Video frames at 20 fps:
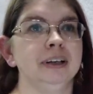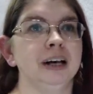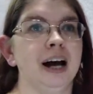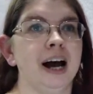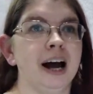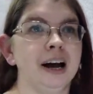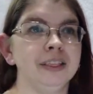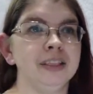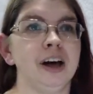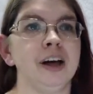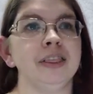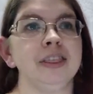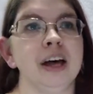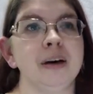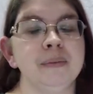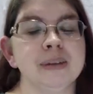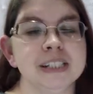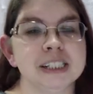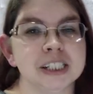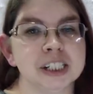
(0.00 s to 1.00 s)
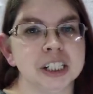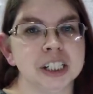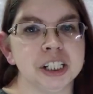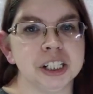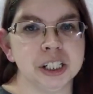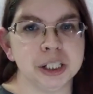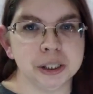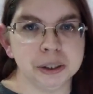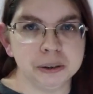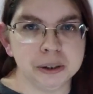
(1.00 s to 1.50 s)
I thought that was
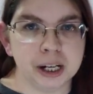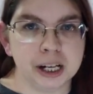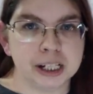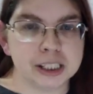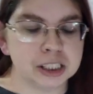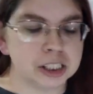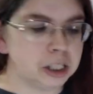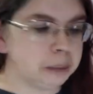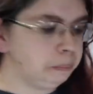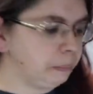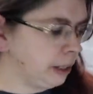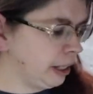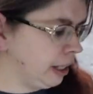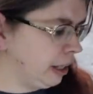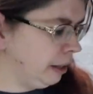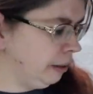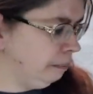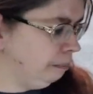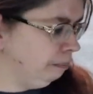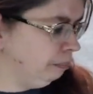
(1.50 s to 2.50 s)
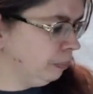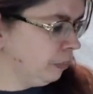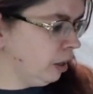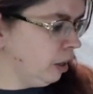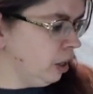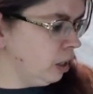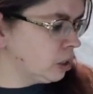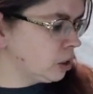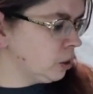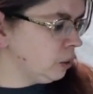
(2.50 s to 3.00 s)
cute as could be.
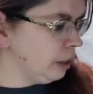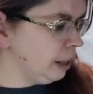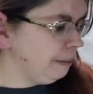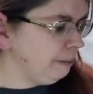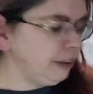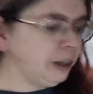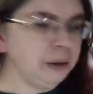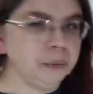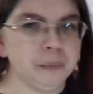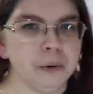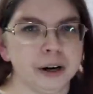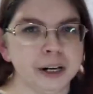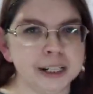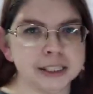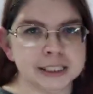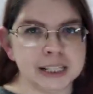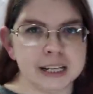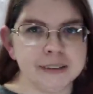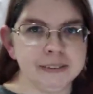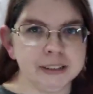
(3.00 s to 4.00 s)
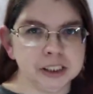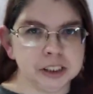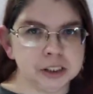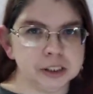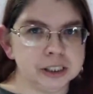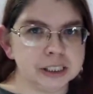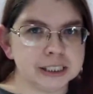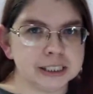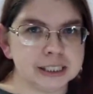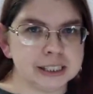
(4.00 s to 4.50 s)
So if you wanted to even do
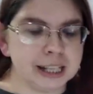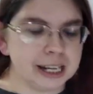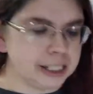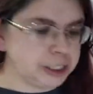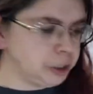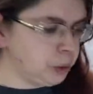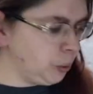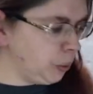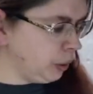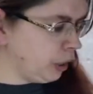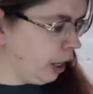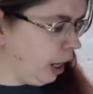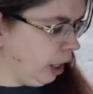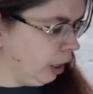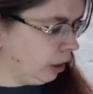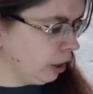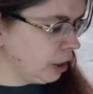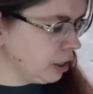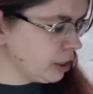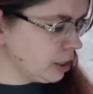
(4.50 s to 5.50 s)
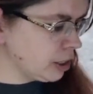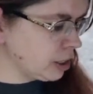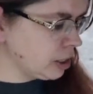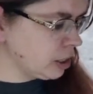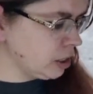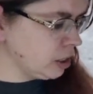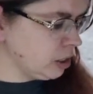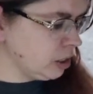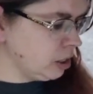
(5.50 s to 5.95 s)
this in like two colors,